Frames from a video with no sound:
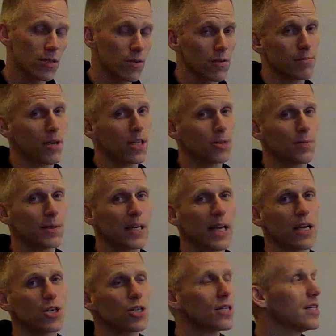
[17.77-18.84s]
or
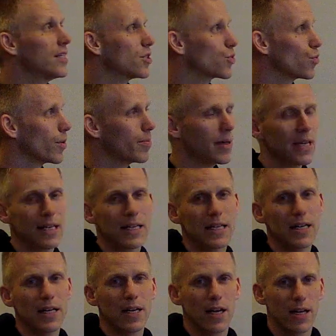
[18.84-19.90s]
multiplication is repeated
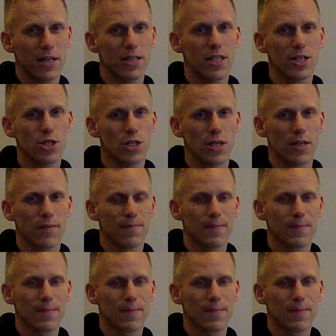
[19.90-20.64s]
addition.